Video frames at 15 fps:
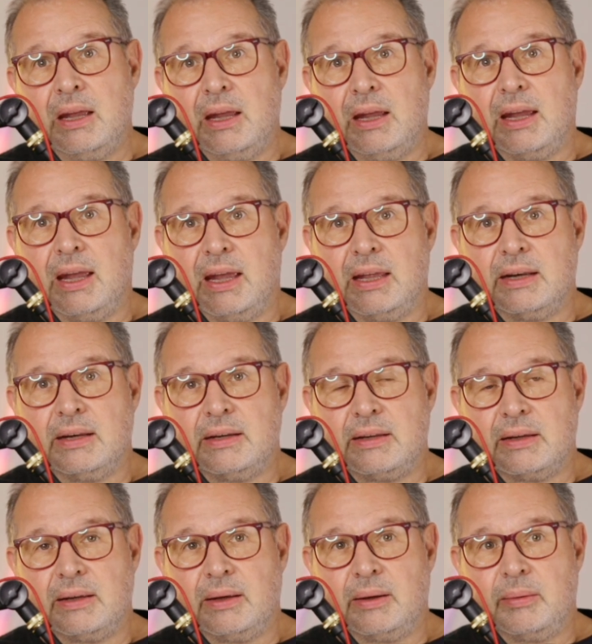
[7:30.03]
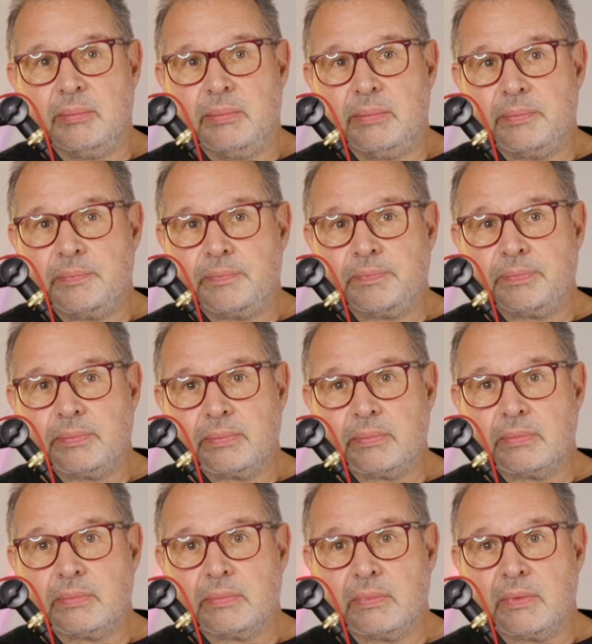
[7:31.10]
And um,
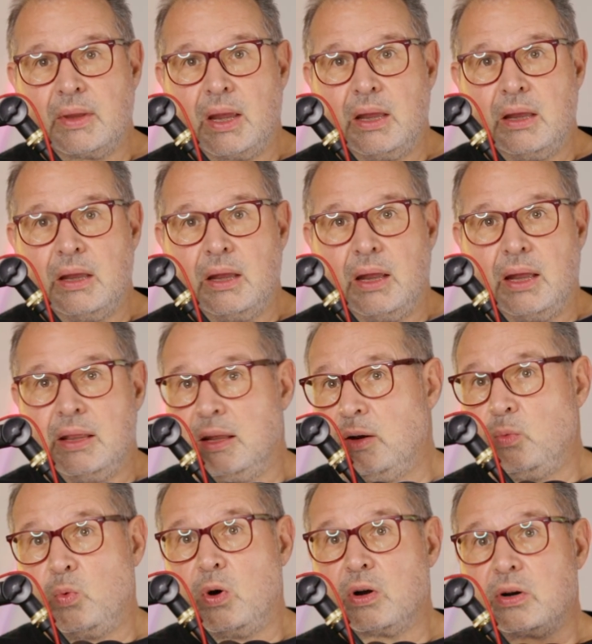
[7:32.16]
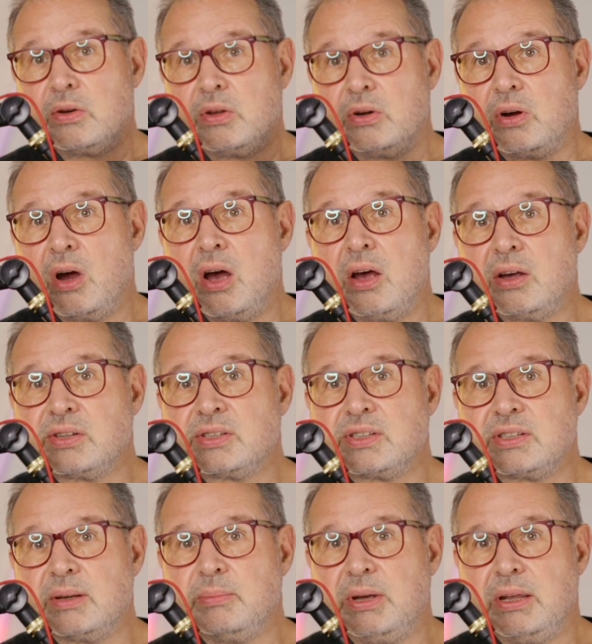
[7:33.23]
and then what are the costs?
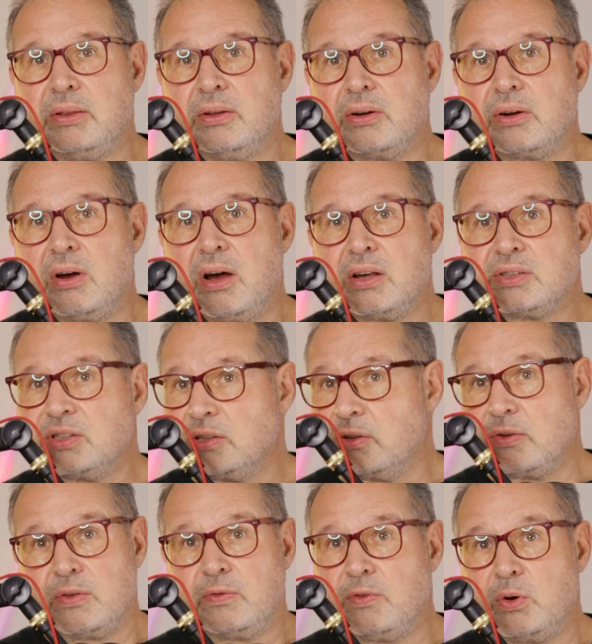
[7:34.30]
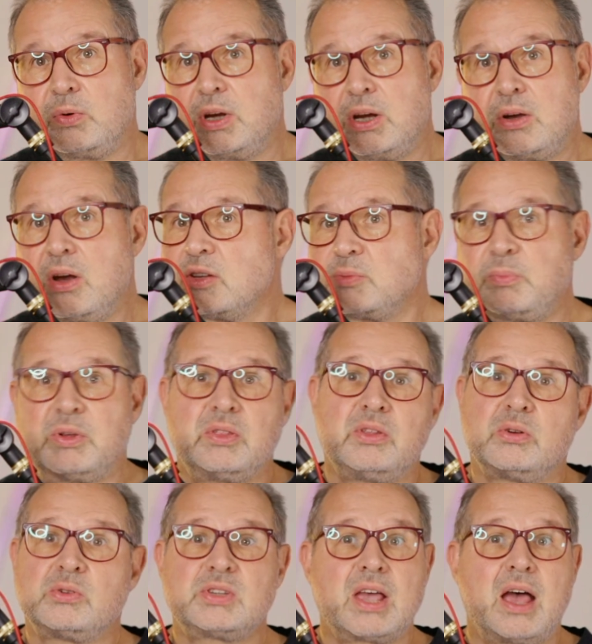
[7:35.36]
I mean, the costs are the voting costs, but
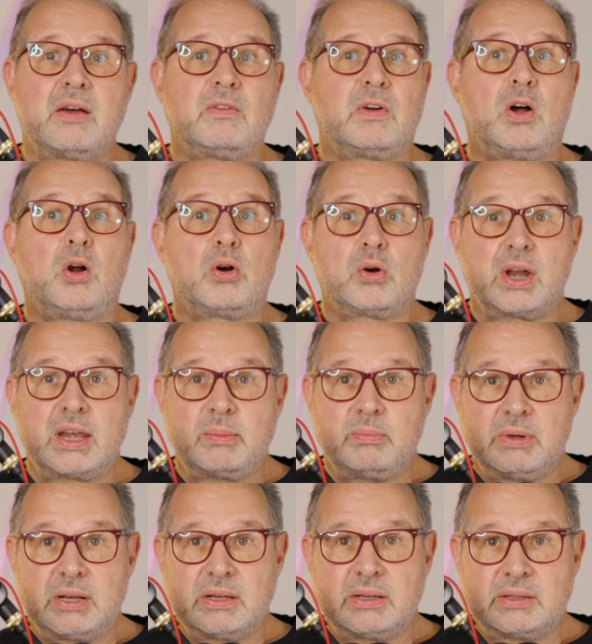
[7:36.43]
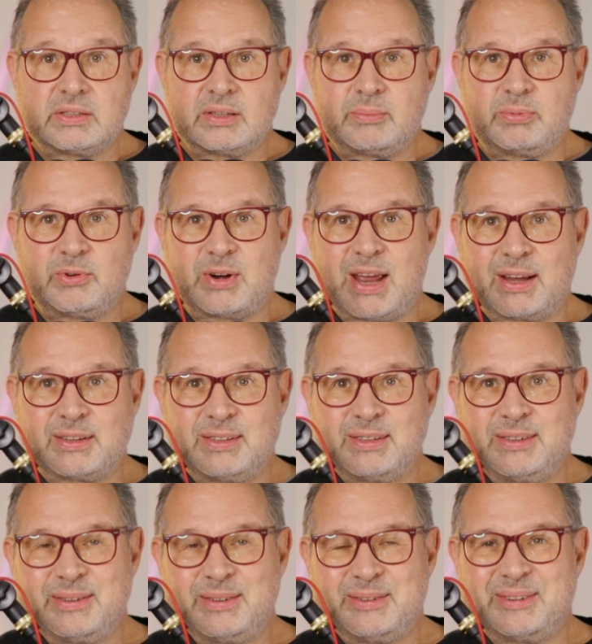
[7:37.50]
those have already been subtracted,
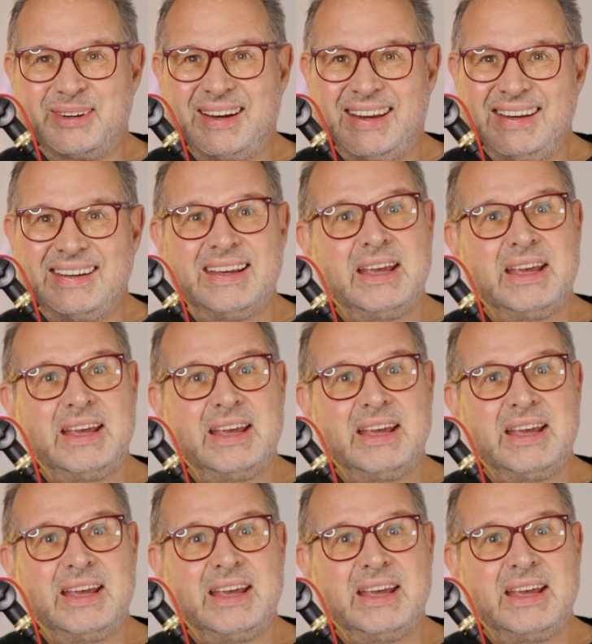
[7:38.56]
right?